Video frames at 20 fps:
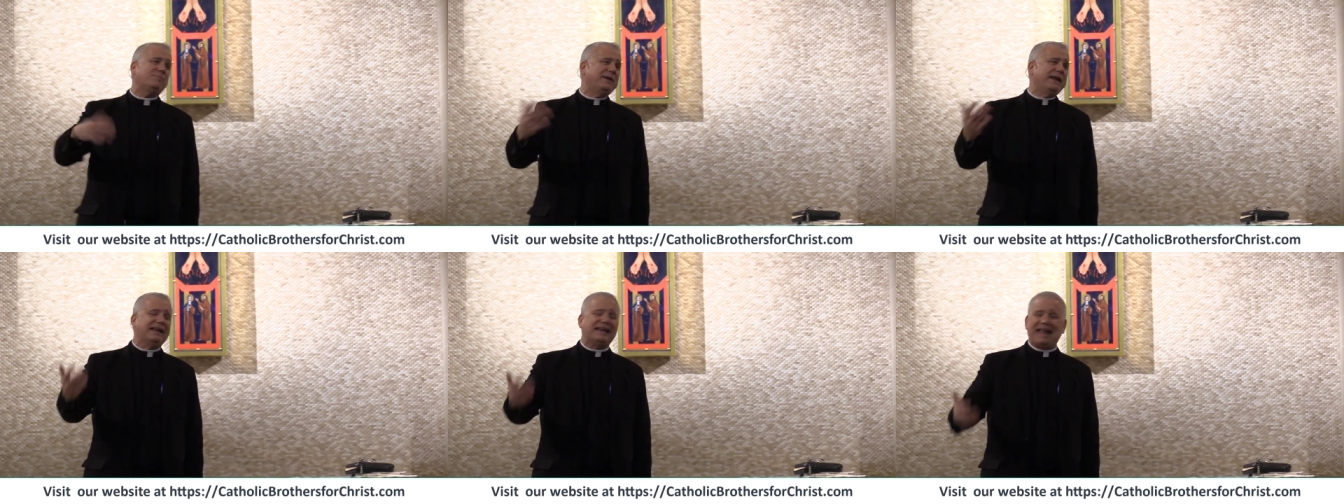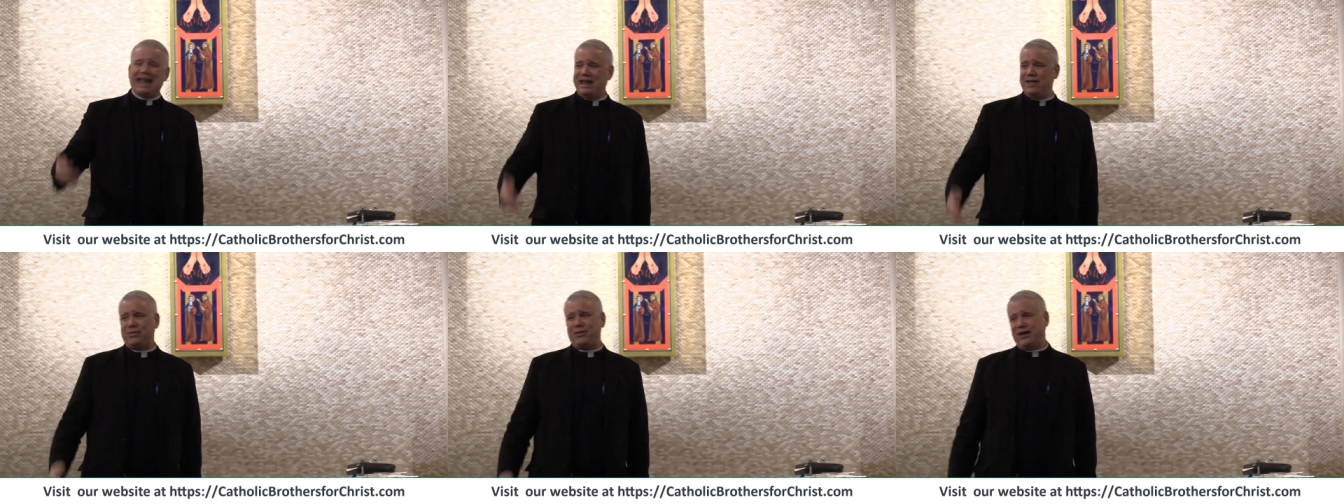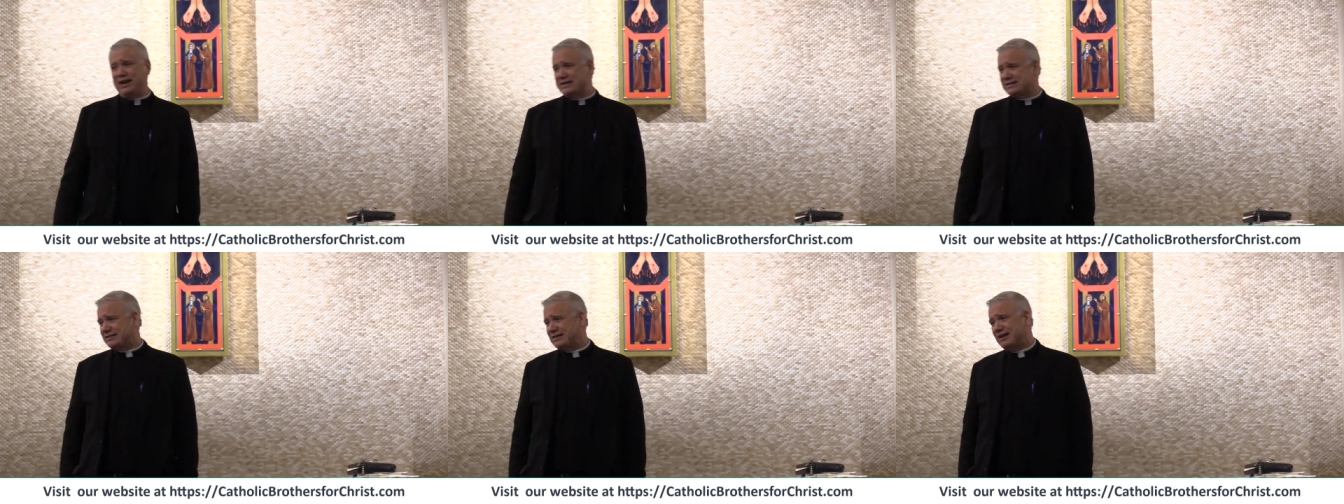can be an
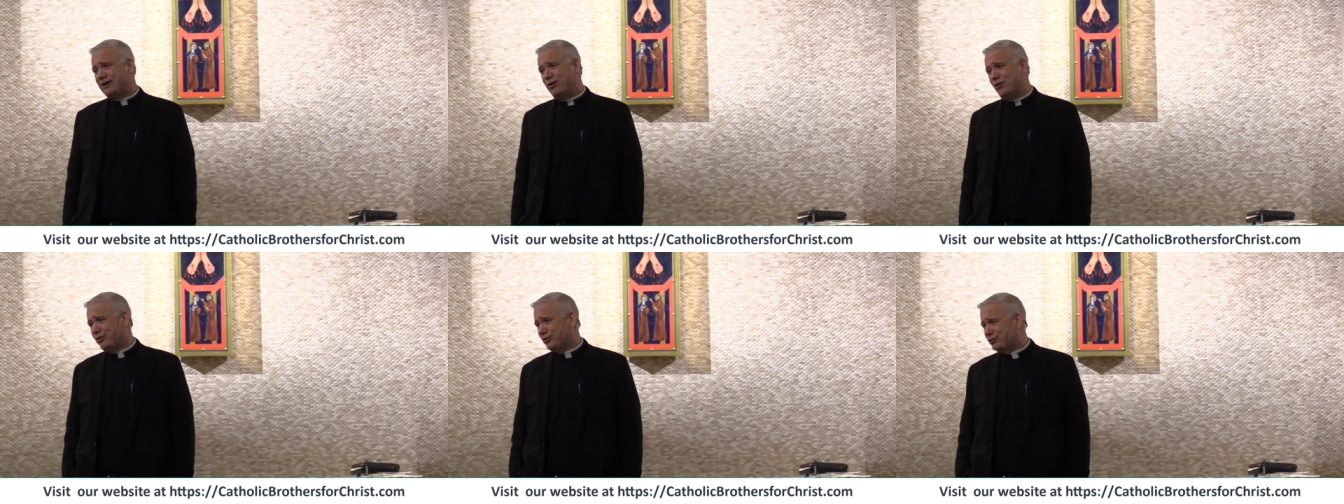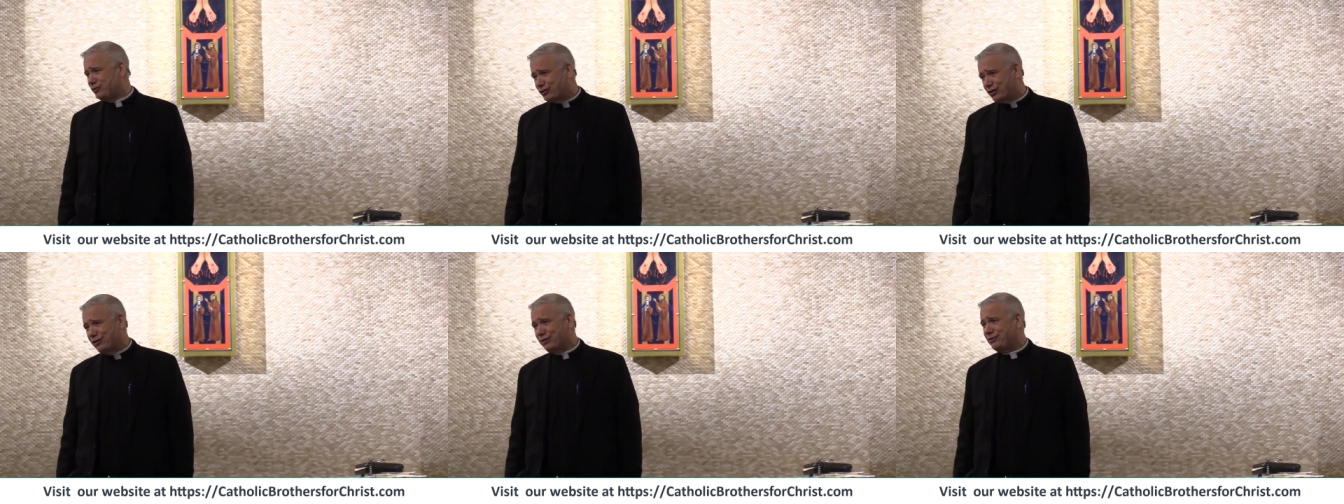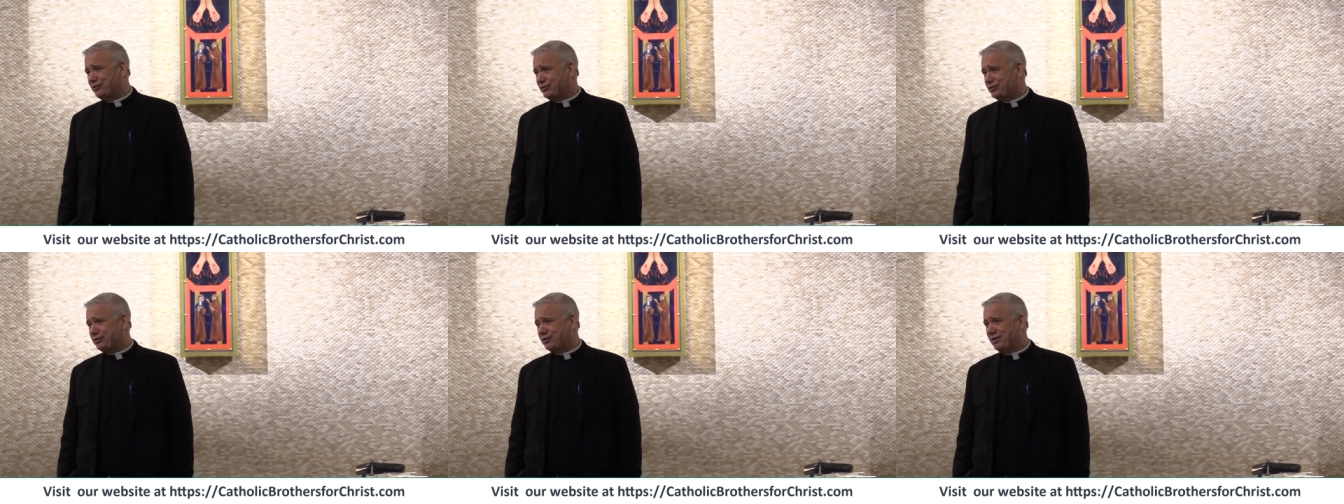atheist and go to
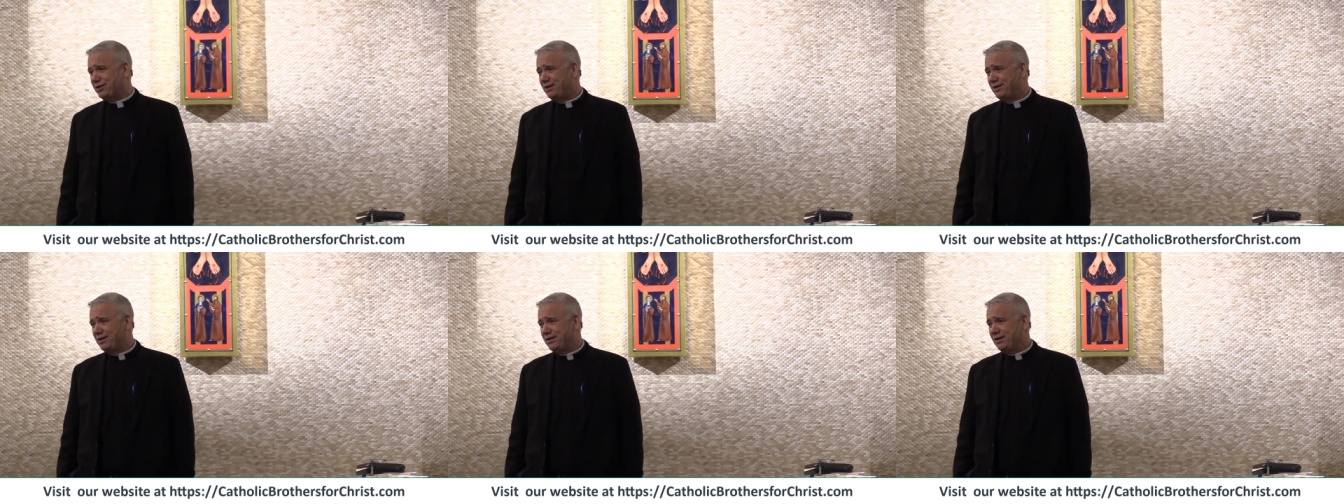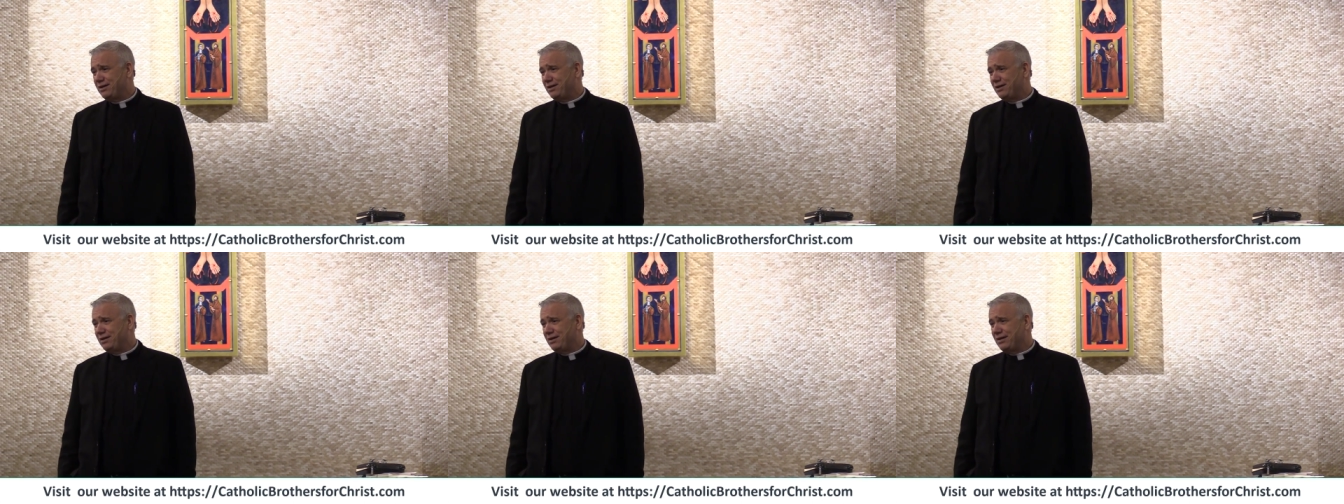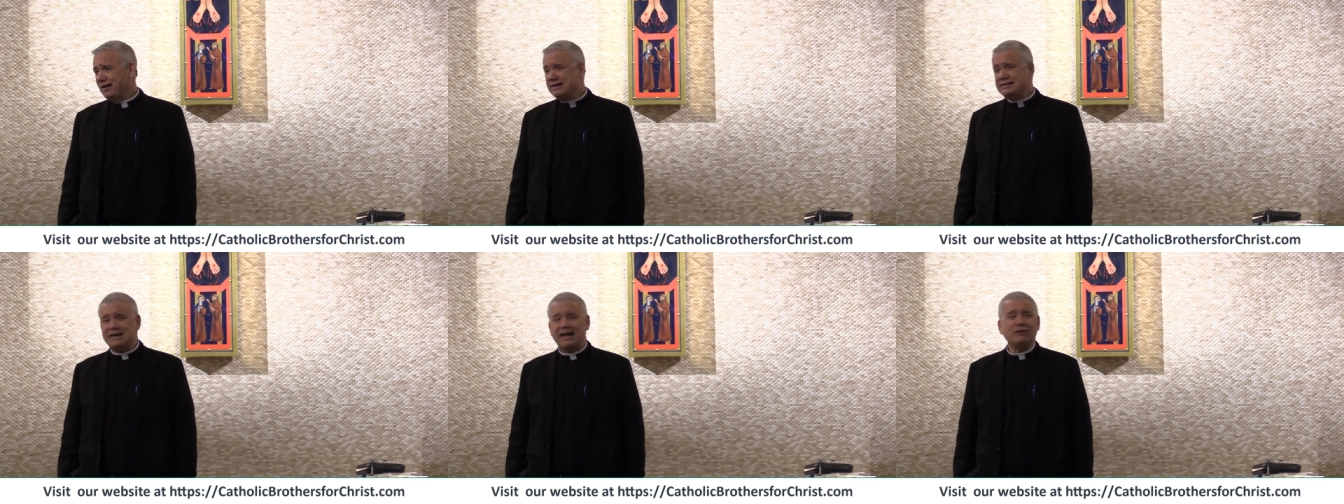church.
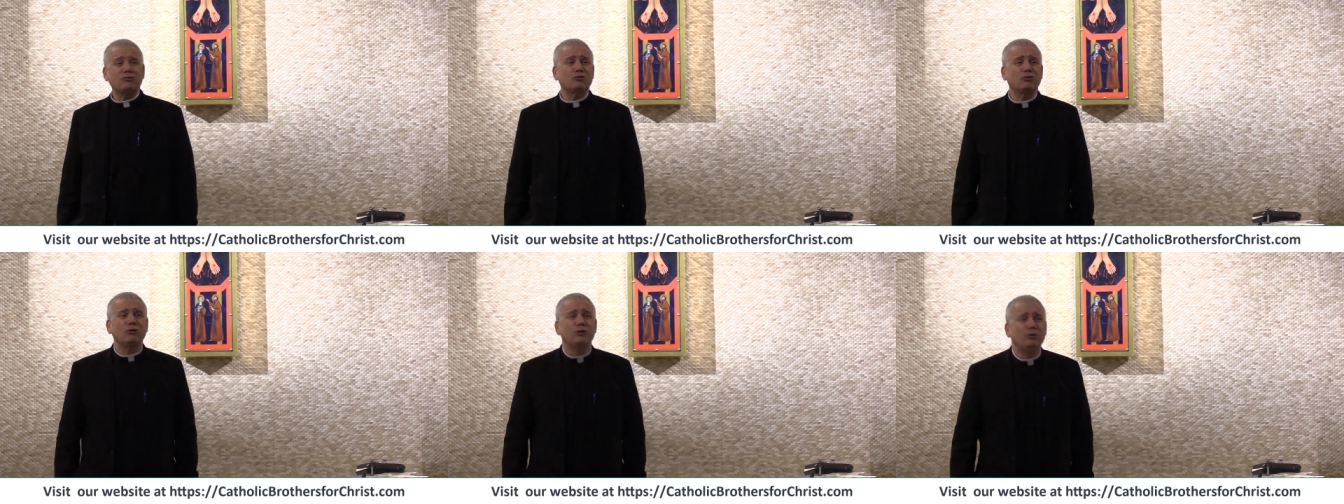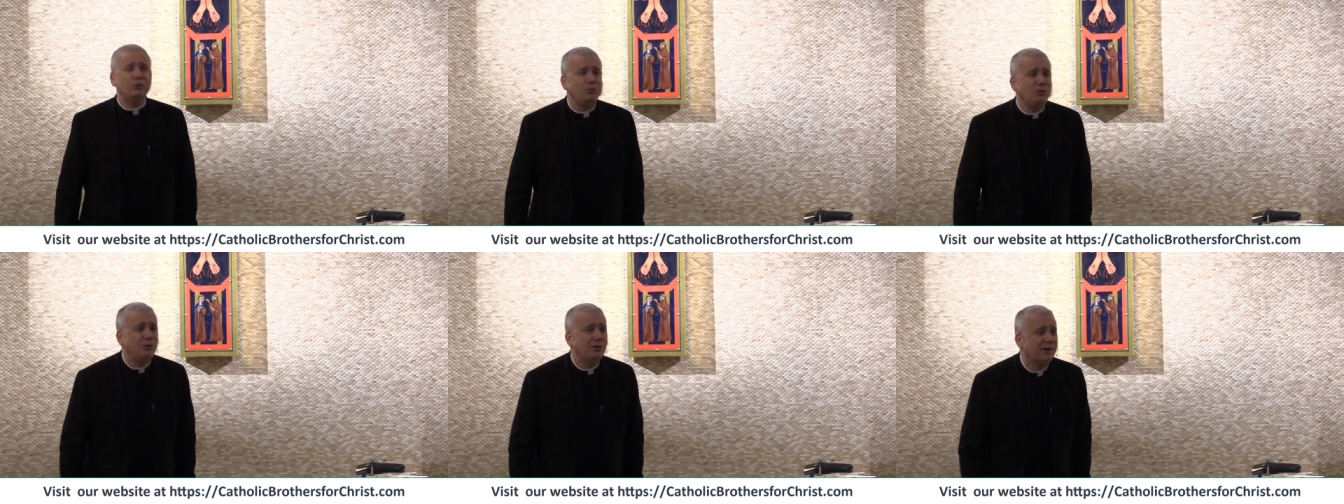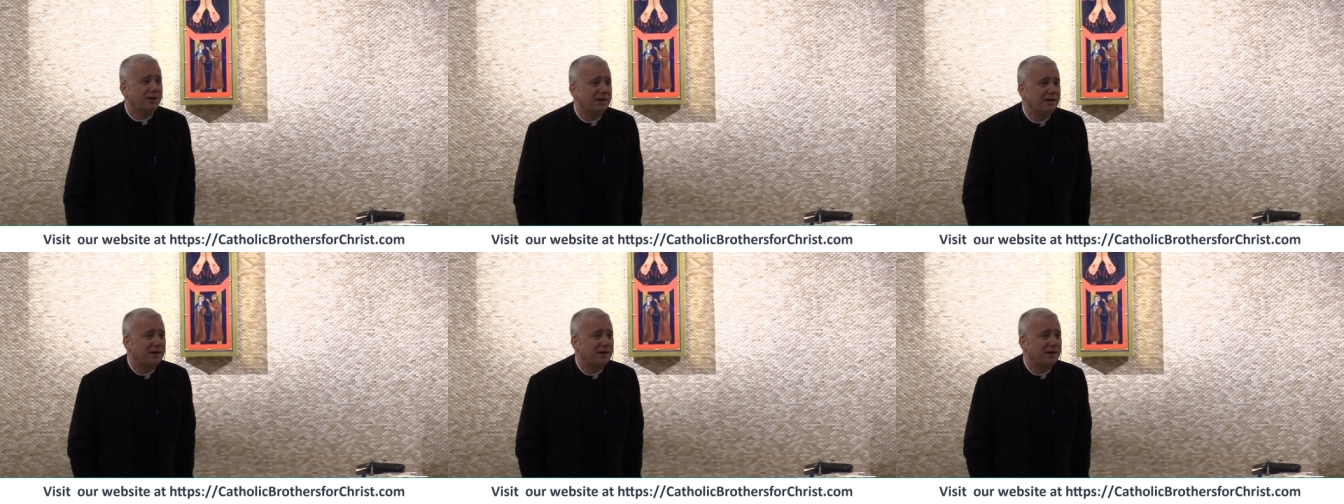Is that true?